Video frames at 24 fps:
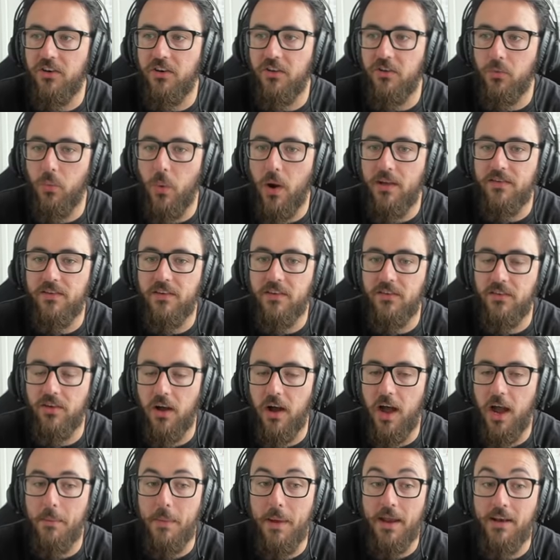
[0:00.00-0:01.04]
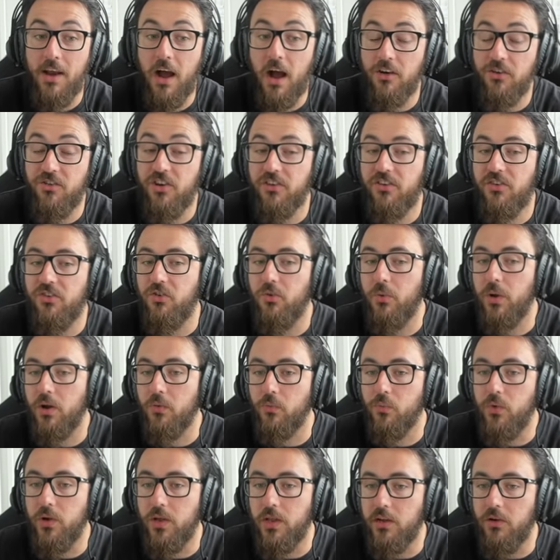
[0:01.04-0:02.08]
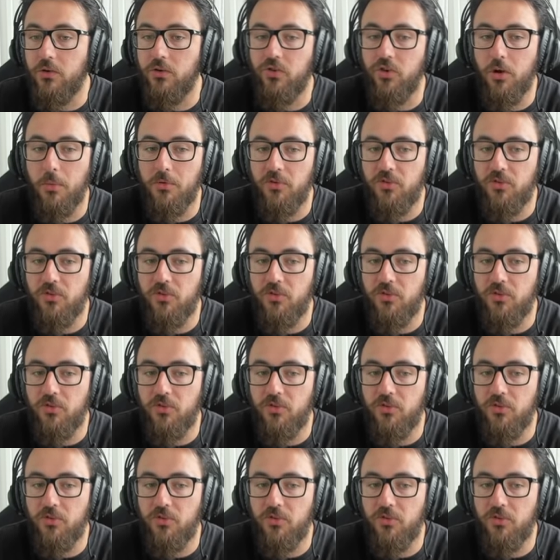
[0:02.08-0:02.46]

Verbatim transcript: it is wasting time, and RJS is doing a really good job